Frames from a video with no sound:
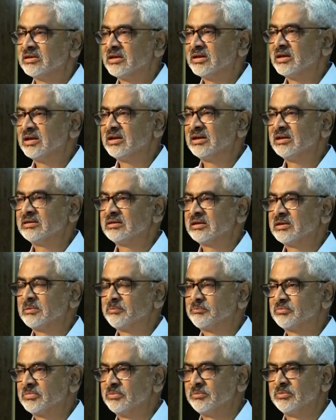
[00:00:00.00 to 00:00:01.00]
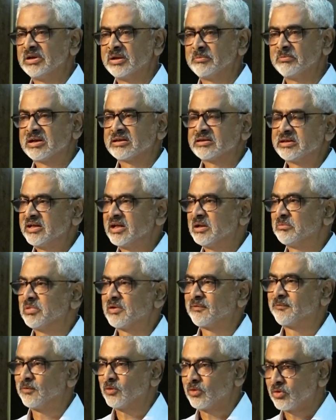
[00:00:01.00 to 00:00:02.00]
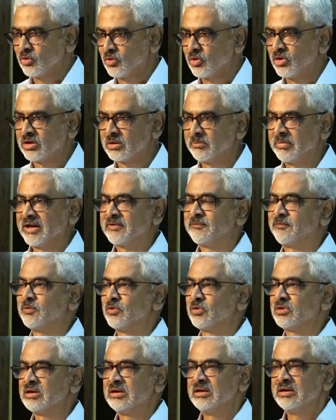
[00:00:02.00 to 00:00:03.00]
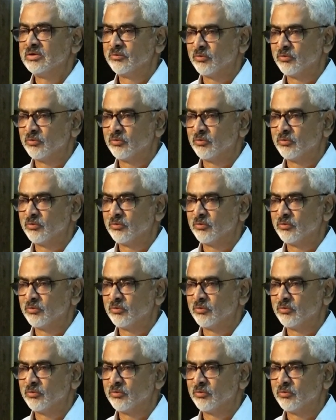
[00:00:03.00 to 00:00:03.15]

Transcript: the, the number 3, number 4 go on the back foot,